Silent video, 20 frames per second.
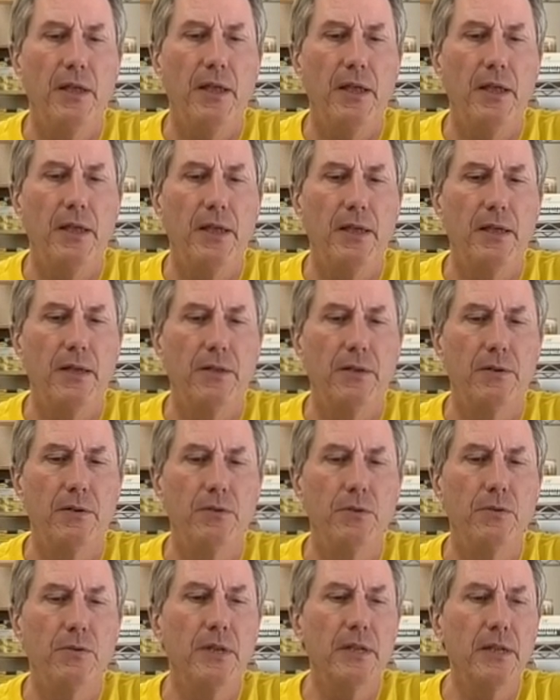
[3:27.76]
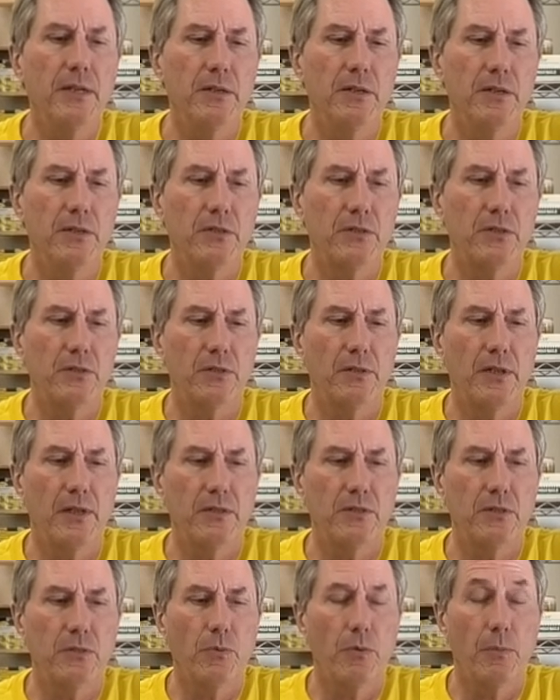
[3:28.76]
and uniqueness
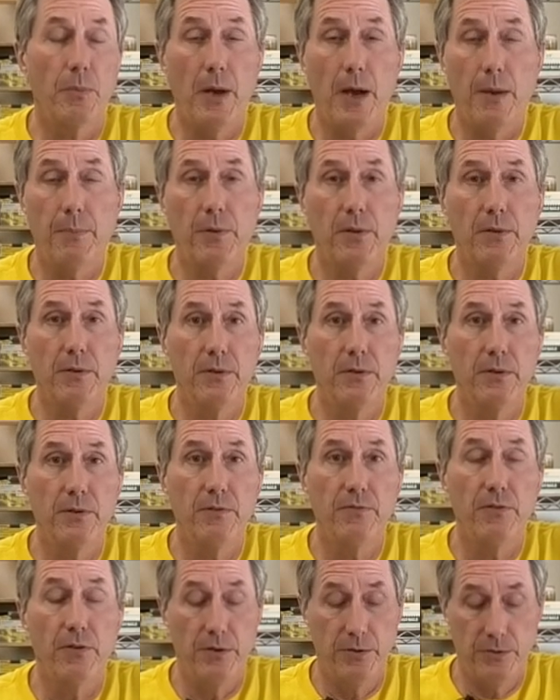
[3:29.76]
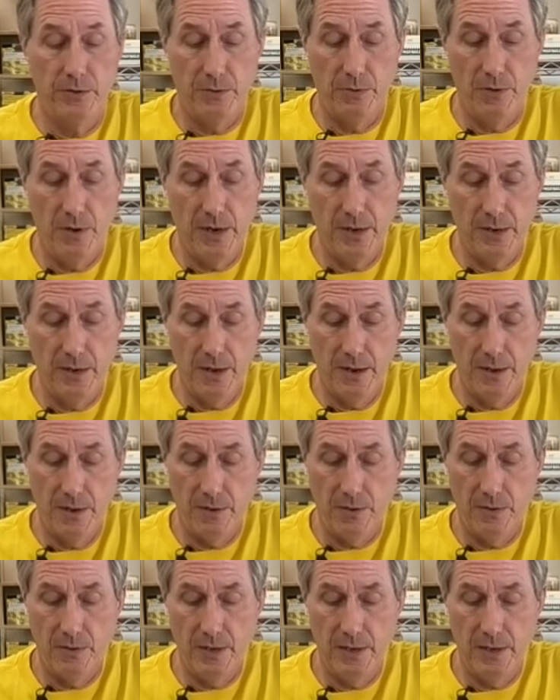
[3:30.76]
that's real popular in furniture right now.